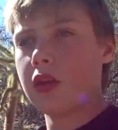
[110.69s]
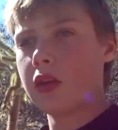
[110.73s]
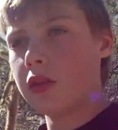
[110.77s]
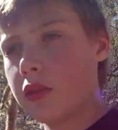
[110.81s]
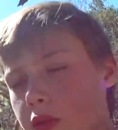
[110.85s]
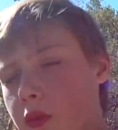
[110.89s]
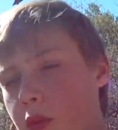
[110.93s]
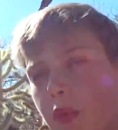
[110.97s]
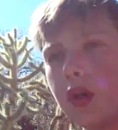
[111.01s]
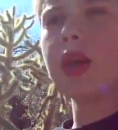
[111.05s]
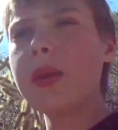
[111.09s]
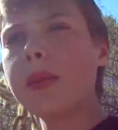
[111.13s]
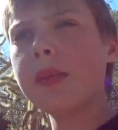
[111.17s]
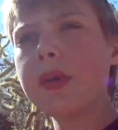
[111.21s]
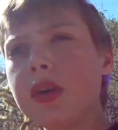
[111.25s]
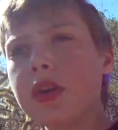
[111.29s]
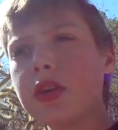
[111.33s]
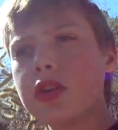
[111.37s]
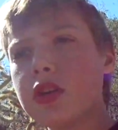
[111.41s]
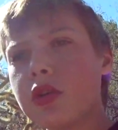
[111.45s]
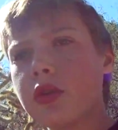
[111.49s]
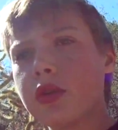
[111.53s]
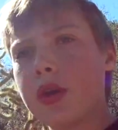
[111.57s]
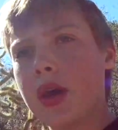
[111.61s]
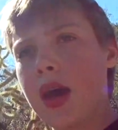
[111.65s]
so what I'm going
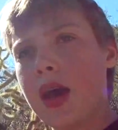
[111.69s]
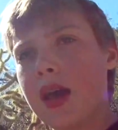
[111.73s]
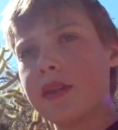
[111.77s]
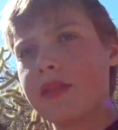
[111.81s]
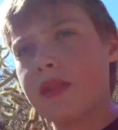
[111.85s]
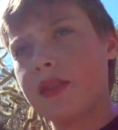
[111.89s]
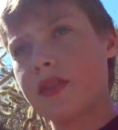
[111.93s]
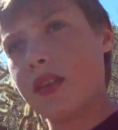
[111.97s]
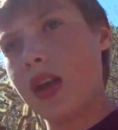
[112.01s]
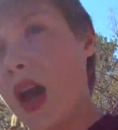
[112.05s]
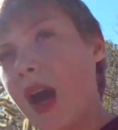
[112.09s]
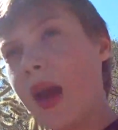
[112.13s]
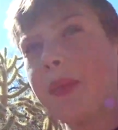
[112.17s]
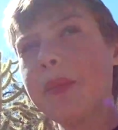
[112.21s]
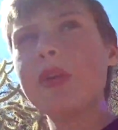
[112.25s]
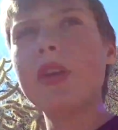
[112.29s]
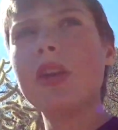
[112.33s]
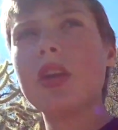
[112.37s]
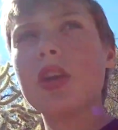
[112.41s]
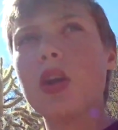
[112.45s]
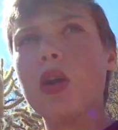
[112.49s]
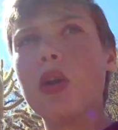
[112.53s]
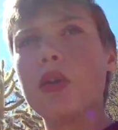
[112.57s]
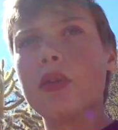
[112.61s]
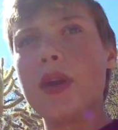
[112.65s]
to do, guys, is I'm going
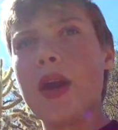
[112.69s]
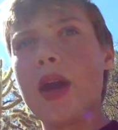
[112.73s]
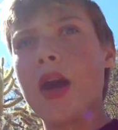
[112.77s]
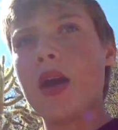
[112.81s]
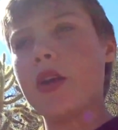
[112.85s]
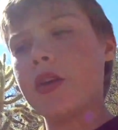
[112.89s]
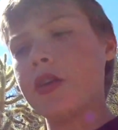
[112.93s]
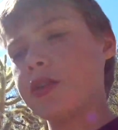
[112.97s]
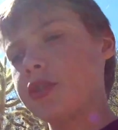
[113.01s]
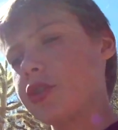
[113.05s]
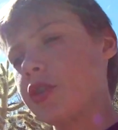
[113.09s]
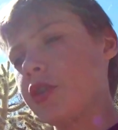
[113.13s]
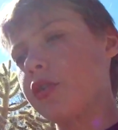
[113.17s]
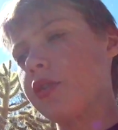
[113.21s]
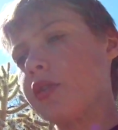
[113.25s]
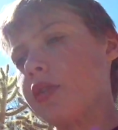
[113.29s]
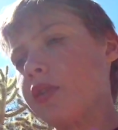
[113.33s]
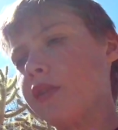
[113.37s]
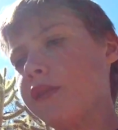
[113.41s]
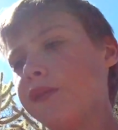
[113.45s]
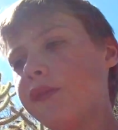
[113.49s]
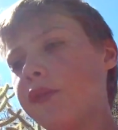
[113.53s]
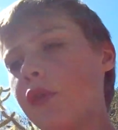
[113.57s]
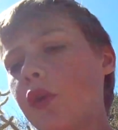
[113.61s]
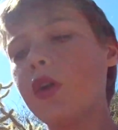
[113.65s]
to go around and show you
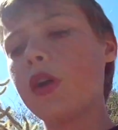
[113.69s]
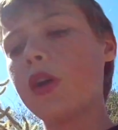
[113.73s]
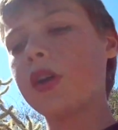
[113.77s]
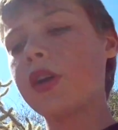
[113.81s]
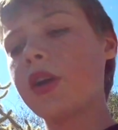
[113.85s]
the four